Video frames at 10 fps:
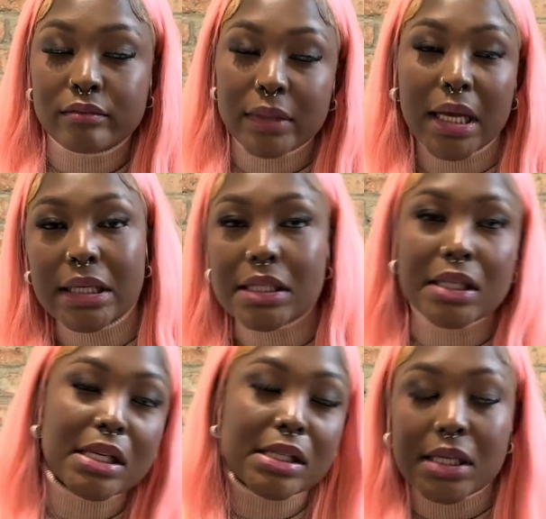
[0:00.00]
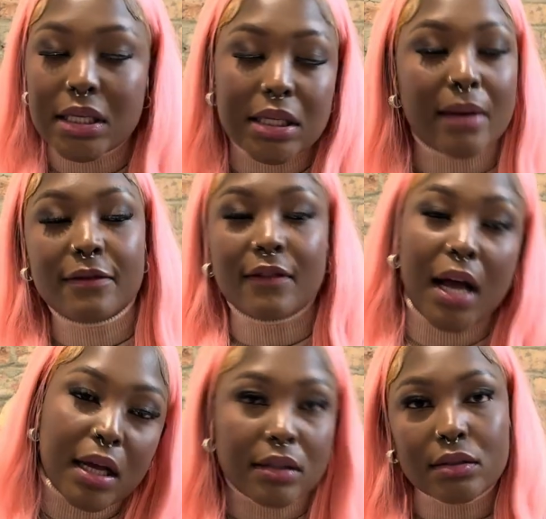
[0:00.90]
at least listen and have
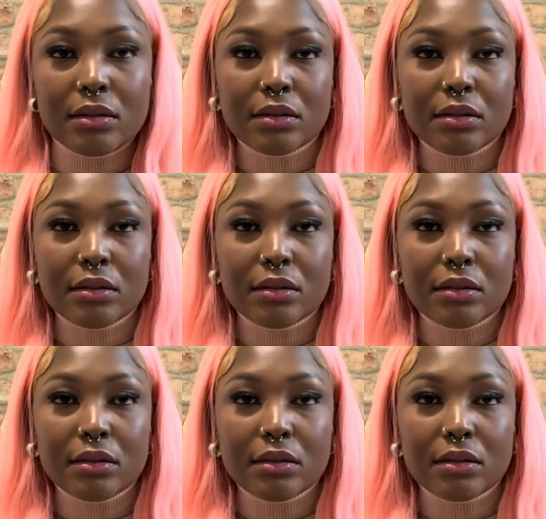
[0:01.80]
fun.